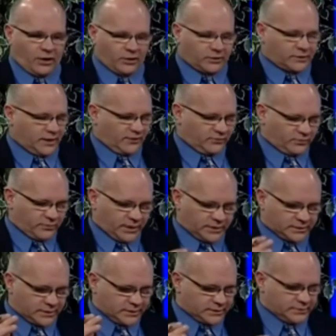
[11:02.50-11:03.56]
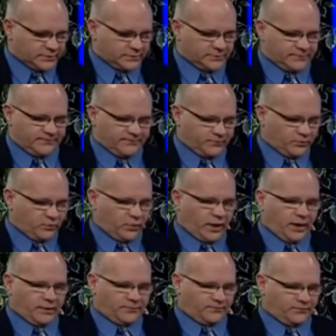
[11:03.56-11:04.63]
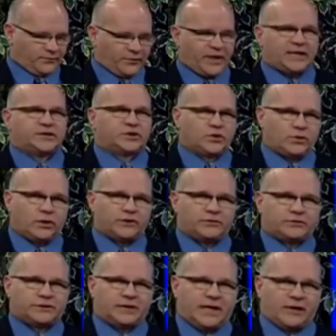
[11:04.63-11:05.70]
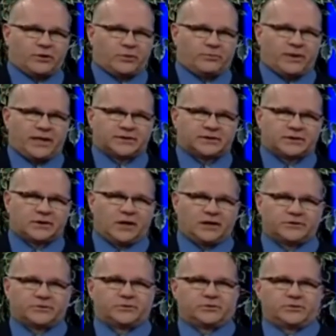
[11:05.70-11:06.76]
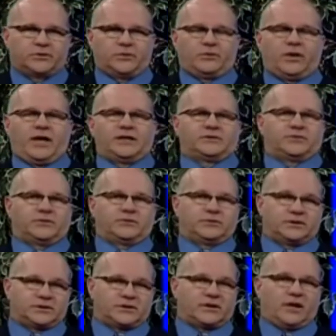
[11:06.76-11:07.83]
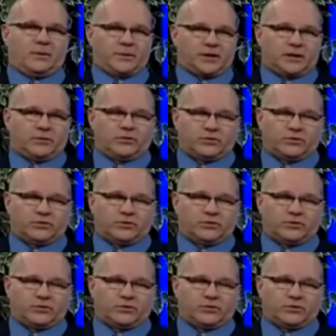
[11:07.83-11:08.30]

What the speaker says: our government doesn't, well, they do understand our basic constitutional rights, and they're just thumbing it.